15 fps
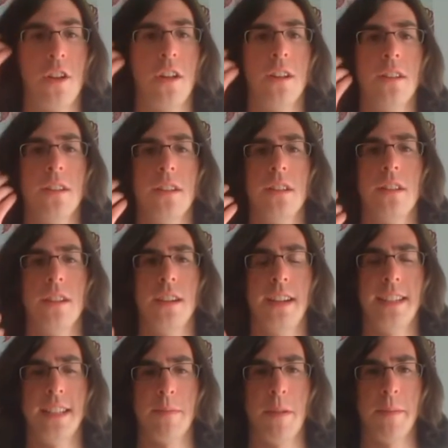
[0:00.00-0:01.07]
for all
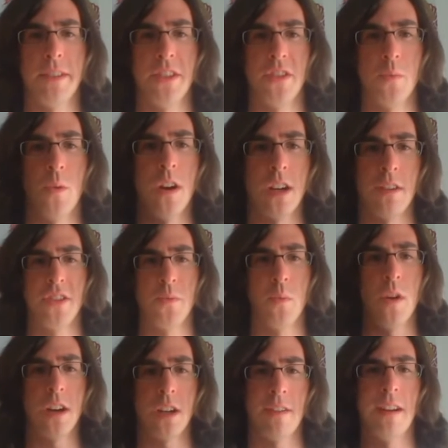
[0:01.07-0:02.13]
intents and purposes, just
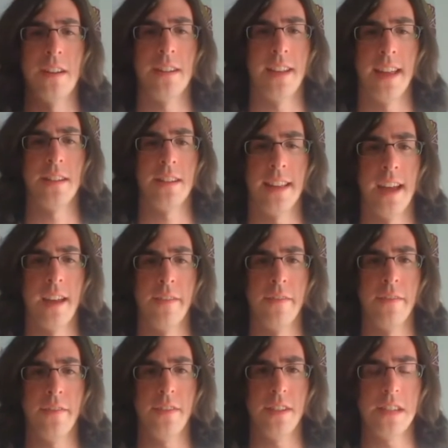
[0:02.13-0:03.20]
walking around in daily life,
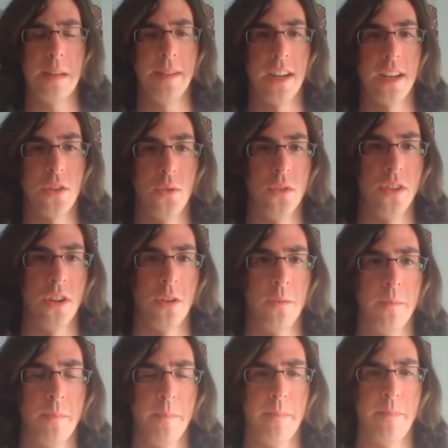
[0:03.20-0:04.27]
demisexuals are
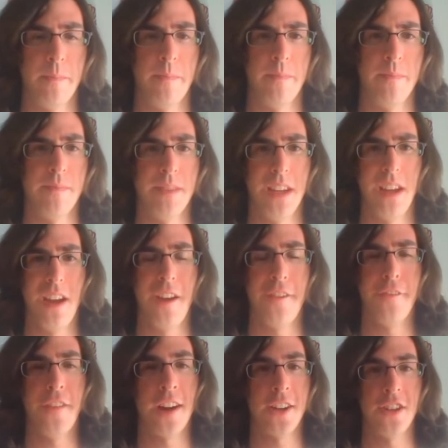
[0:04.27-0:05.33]

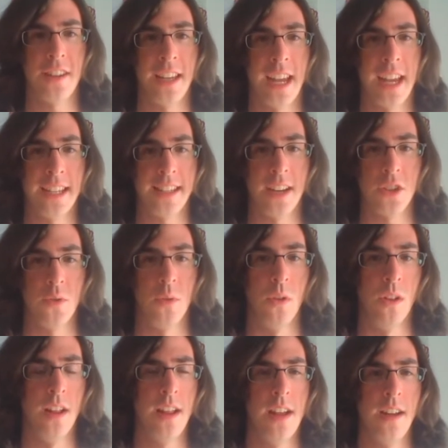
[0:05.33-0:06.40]
functionally asexual
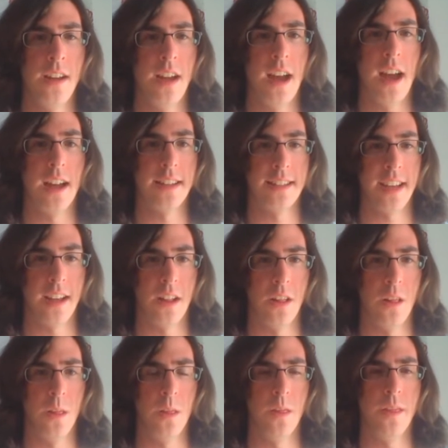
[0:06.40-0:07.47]

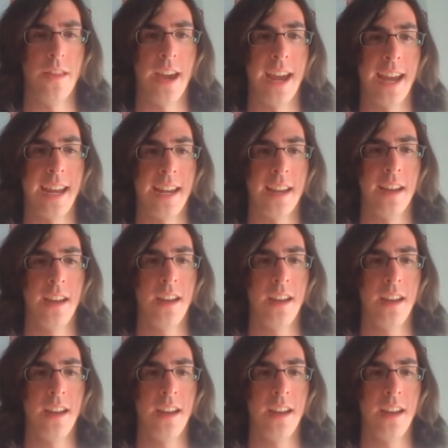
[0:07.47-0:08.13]
until they